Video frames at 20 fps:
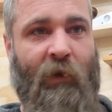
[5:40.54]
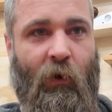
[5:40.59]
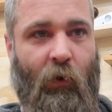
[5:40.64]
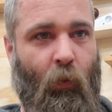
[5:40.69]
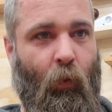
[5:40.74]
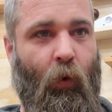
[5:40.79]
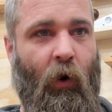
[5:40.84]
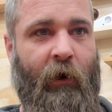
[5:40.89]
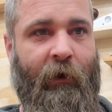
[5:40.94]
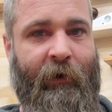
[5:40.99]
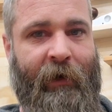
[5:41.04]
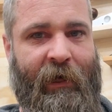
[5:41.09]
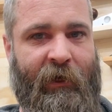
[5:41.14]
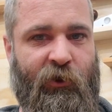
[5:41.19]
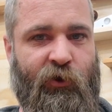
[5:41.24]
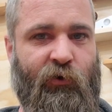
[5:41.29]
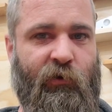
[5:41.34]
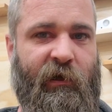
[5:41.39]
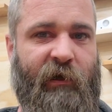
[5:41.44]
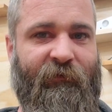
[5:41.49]
1
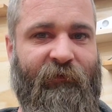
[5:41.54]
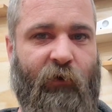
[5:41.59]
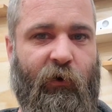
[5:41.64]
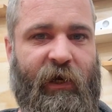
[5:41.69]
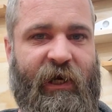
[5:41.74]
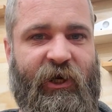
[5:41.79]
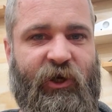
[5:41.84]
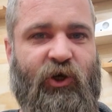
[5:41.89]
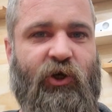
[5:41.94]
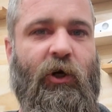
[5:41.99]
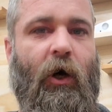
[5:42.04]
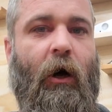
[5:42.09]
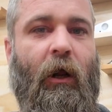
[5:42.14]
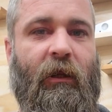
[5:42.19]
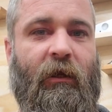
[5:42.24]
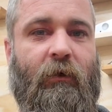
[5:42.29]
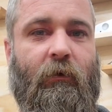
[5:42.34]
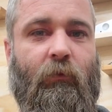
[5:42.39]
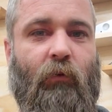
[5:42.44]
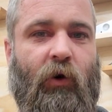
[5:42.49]
entry for each
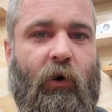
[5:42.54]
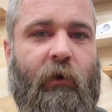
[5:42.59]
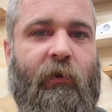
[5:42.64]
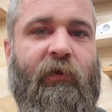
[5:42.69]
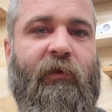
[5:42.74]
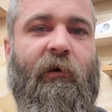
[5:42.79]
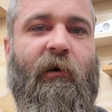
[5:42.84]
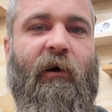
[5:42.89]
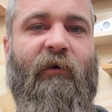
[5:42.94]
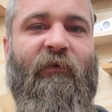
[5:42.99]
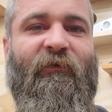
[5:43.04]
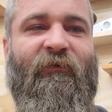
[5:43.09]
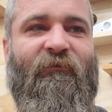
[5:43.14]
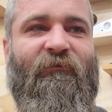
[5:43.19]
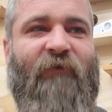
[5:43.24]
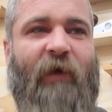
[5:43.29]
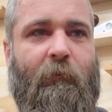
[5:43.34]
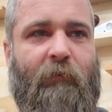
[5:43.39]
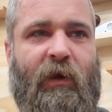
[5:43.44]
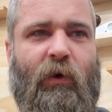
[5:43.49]
dollar worth of
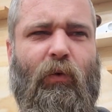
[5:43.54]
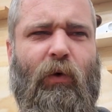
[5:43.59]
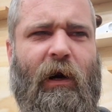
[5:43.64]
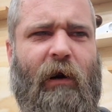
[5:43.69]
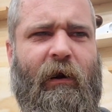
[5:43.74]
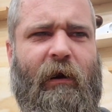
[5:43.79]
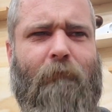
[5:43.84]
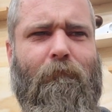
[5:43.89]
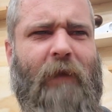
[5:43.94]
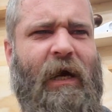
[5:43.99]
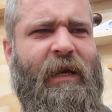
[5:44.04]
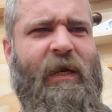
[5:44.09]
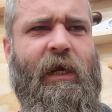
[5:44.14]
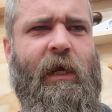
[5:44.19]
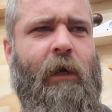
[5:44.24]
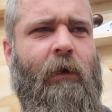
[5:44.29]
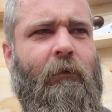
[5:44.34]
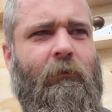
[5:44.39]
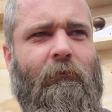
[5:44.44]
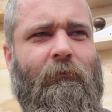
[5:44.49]
February
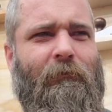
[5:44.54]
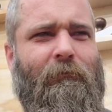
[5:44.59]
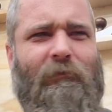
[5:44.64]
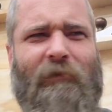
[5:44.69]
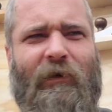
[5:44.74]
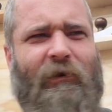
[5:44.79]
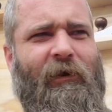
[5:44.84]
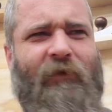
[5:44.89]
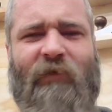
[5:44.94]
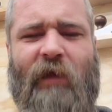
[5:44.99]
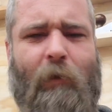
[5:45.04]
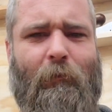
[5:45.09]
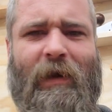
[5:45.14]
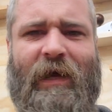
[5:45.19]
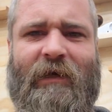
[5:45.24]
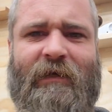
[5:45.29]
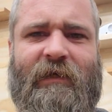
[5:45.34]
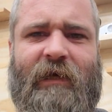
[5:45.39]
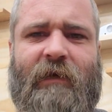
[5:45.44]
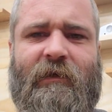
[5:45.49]
money, if that
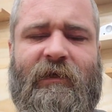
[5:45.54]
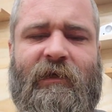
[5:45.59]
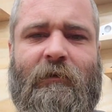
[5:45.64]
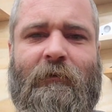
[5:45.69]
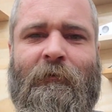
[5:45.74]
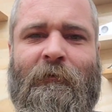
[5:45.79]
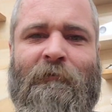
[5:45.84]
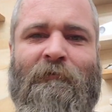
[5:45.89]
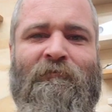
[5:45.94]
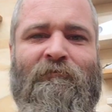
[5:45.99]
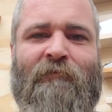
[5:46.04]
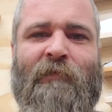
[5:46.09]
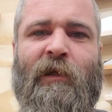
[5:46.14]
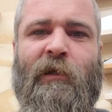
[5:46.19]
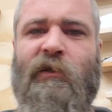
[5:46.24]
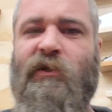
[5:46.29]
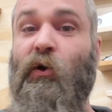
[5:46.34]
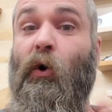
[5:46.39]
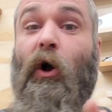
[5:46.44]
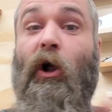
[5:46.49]
makes sense.
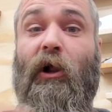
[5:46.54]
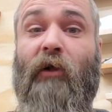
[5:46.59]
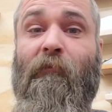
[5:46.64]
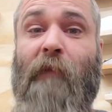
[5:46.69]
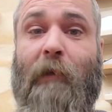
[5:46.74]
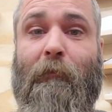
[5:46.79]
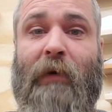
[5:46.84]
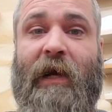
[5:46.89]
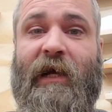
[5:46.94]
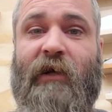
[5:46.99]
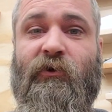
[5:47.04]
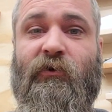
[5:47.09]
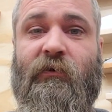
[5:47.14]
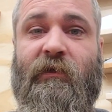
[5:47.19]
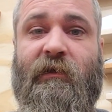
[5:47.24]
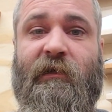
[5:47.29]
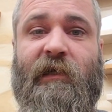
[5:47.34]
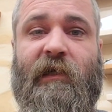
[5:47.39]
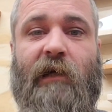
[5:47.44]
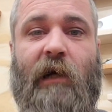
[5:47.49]
So all my
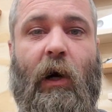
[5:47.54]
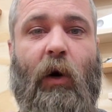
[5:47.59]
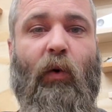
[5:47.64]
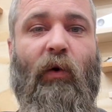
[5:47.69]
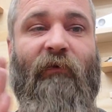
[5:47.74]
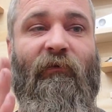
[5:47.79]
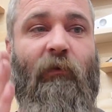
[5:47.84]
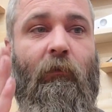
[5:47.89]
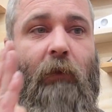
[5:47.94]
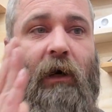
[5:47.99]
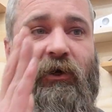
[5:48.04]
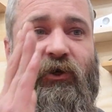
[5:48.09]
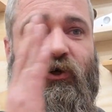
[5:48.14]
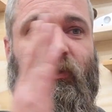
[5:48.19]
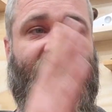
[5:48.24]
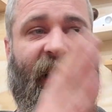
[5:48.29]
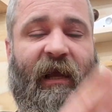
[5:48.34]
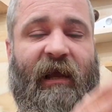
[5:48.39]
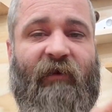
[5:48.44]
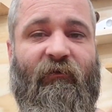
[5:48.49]
patrons, however much
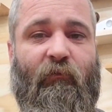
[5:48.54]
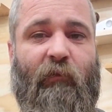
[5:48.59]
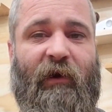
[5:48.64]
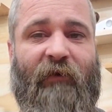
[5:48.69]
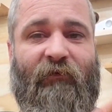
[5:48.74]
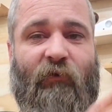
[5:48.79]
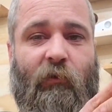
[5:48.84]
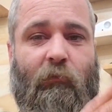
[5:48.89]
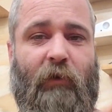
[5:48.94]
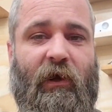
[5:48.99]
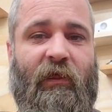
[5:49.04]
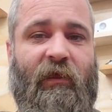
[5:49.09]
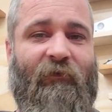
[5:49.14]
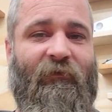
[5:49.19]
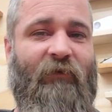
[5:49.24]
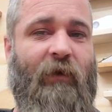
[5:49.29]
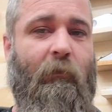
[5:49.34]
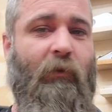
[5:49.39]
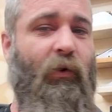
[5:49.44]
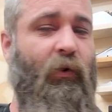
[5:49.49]
they give me for the month of
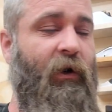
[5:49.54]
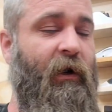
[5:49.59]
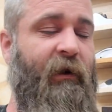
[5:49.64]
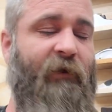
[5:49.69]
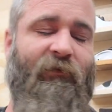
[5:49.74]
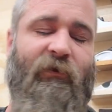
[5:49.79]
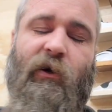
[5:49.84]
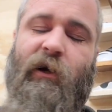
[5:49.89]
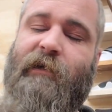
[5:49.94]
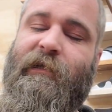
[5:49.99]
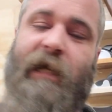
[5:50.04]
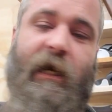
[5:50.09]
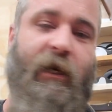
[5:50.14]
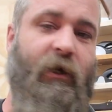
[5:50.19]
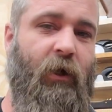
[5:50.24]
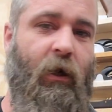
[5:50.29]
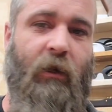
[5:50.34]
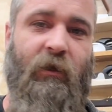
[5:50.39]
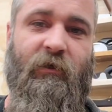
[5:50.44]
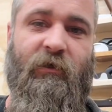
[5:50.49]
February, if they're a
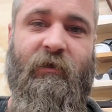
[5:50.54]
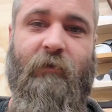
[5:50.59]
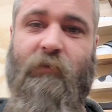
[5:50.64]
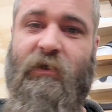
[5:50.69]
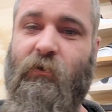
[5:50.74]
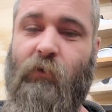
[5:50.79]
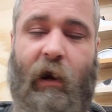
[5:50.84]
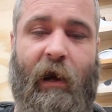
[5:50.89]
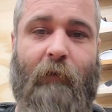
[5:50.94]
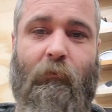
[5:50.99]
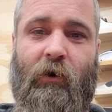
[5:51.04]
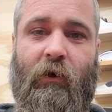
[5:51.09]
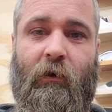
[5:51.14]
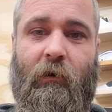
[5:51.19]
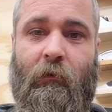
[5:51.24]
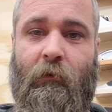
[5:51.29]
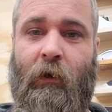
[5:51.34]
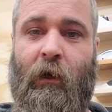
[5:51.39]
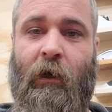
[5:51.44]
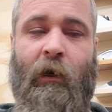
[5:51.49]
$10
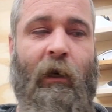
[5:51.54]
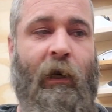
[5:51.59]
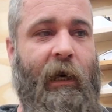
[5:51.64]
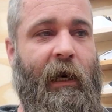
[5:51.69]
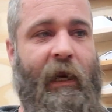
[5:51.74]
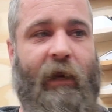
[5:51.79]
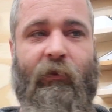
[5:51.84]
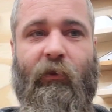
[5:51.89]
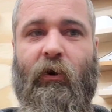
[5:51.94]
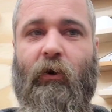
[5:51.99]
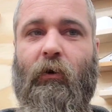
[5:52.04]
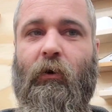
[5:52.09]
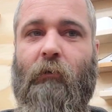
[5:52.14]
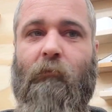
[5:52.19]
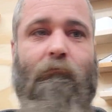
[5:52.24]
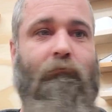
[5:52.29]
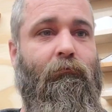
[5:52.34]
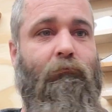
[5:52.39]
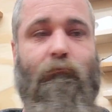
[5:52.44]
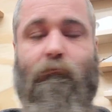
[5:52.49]
subscriber and
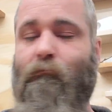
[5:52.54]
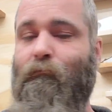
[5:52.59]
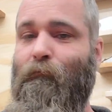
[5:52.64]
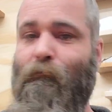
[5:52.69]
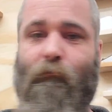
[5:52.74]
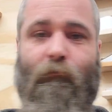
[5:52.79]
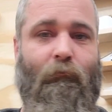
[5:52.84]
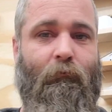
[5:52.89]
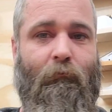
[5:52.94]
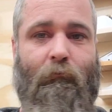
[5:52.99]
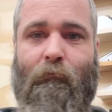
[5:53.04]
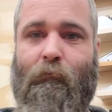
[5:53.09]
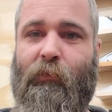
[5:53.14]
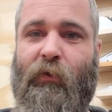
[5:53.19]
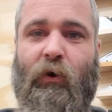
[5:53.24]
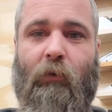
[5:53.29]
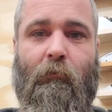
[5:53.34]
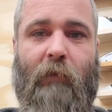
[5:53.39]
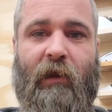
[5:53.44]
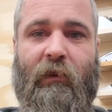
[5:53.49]

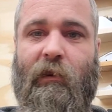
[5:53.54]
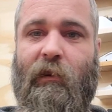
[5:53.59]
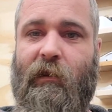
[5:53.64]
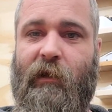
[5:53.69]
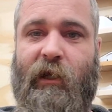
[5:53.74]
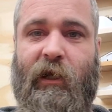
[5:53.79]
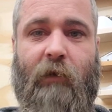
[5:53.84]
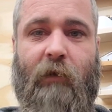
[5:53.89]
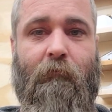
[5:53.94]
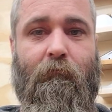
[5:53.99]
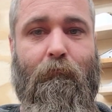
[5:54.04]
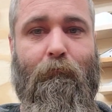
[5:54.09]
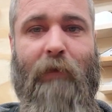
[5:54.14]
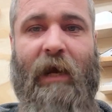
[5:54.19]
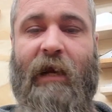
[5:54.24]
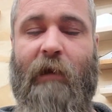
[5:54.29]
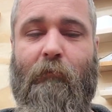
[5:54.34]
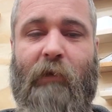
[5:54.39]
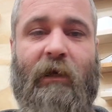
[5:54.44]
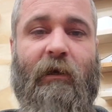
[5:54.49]
their monthly
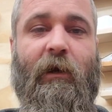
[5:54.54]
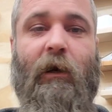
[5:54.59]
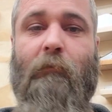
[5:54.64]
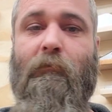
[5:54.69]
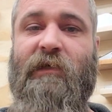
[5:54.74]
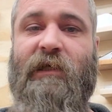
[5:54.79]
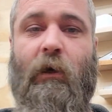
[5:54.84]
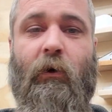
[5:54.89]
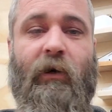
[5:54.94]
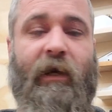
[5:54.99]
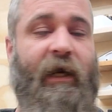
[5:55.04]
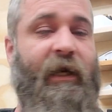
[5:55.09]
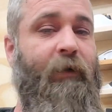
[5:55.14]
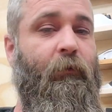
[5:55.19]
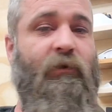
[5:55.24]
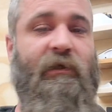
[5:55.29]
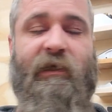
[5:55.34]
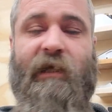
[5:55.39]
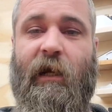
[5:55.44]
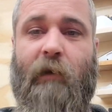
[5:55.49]
payment comes out and it
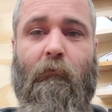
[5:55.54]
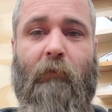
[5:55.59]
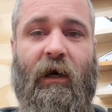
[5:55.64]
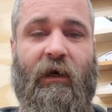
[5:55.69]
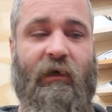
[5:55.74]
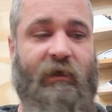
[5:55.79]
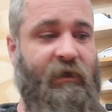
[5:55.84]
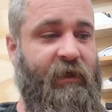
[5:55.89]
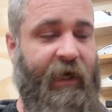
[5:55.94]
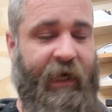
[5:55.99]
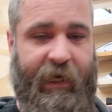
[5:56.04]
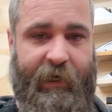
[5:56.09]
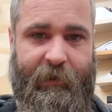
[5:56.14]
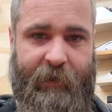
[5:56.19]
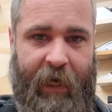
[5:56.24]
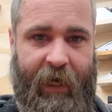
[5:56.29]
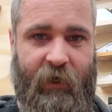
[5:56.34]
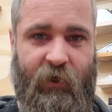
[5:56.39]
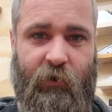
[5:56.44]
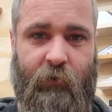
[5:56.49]
was $10, they get
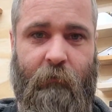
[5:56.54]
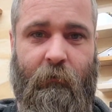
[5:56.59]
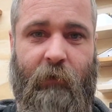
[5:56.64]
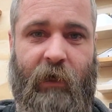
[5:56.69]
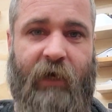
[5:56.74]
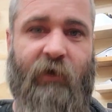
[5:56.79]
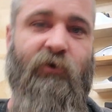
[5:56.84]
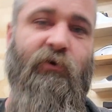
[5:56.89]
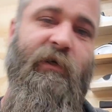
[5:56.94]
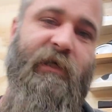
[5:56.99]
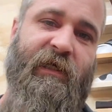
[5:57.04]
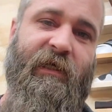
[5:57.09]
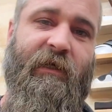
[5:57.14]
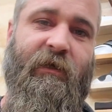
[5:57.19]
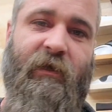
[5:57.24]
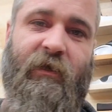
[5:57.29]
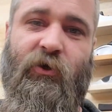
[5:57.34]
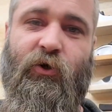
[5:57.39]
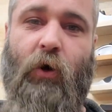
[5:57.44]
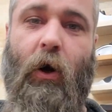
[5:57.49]
10 entries into
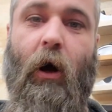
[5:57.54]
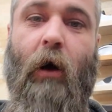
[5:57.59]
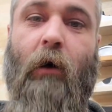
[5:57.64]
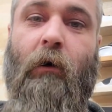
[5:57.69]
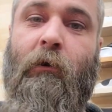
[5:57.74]
the draw.